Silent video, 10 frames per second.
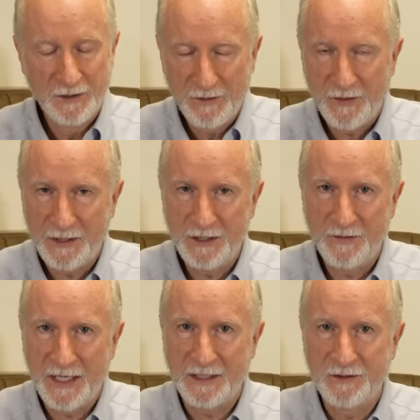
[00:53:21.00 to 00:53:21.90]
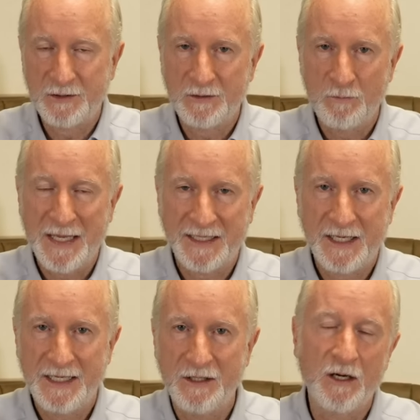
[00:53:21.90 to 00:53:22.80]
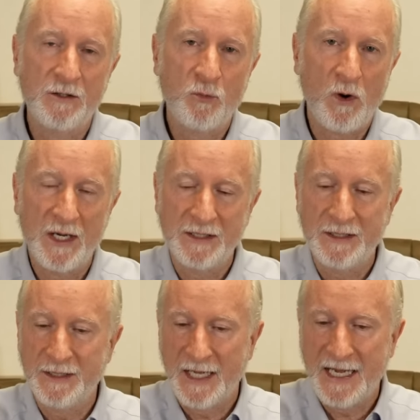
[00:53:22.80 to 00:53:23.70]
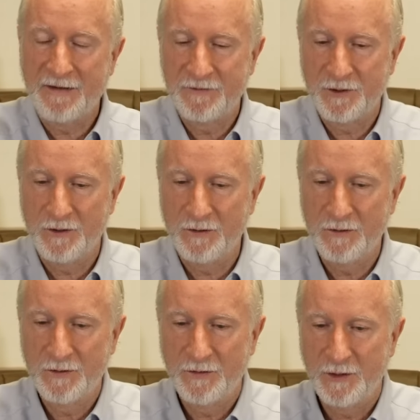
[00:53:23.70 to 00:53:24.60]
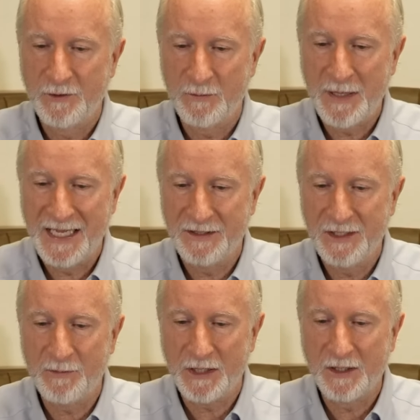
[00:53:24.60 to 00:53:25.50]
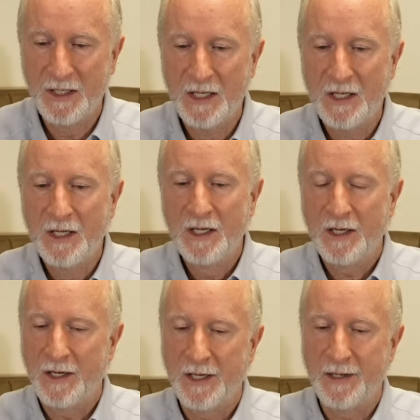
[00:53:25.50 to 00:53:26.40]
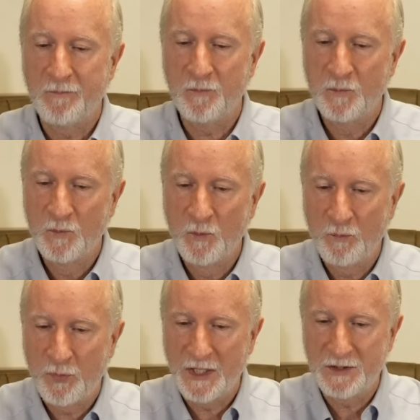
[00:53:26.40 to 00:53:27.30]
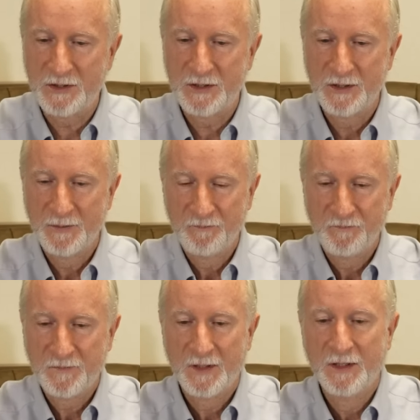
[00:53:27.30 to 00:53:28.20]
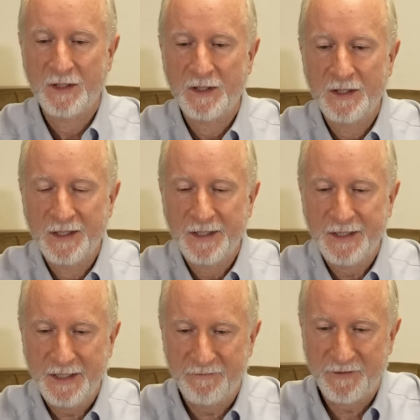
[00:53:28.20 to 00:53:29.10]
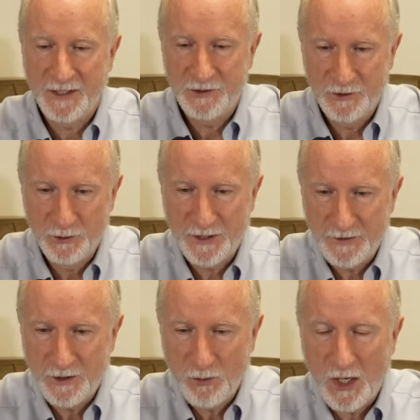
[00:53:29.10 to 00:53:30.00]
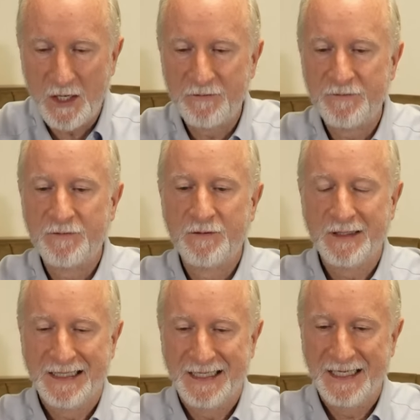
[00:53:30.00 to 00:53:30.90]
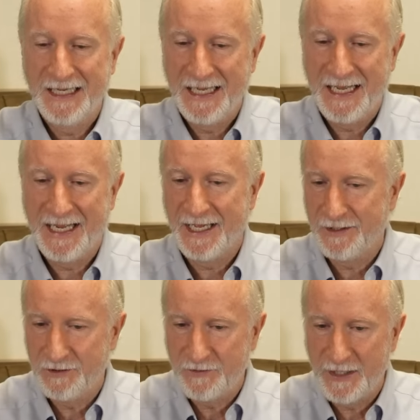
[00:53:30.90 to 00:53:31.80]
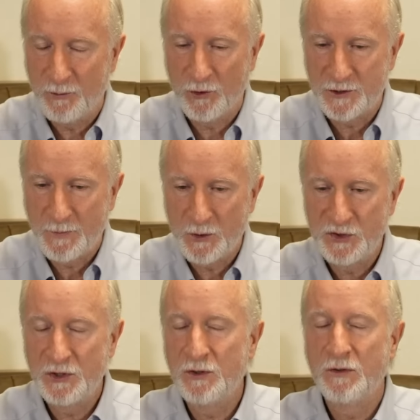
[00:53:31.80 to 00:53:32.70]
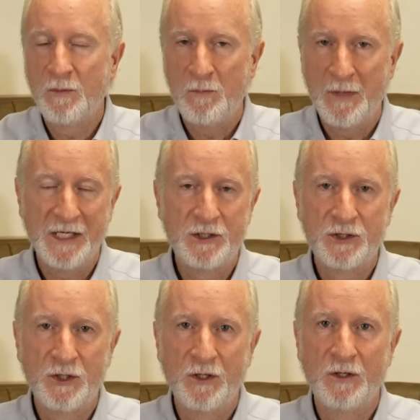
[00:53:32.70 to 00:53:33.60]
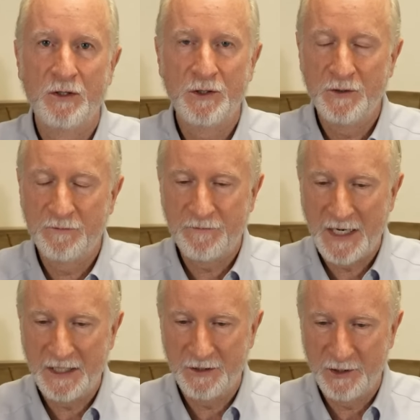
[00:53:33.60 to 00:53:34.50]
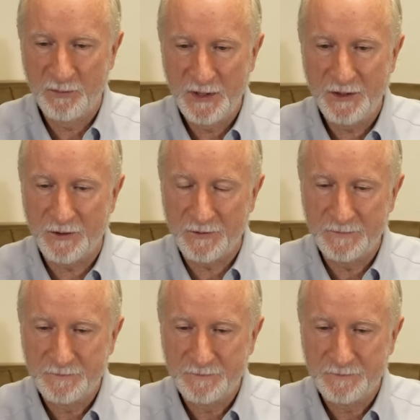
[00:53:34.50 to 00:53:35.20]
they did that Medicaid unwinding after the pandemic. But if they do kick you off and they weren't supposed to, make sure you file an appeal.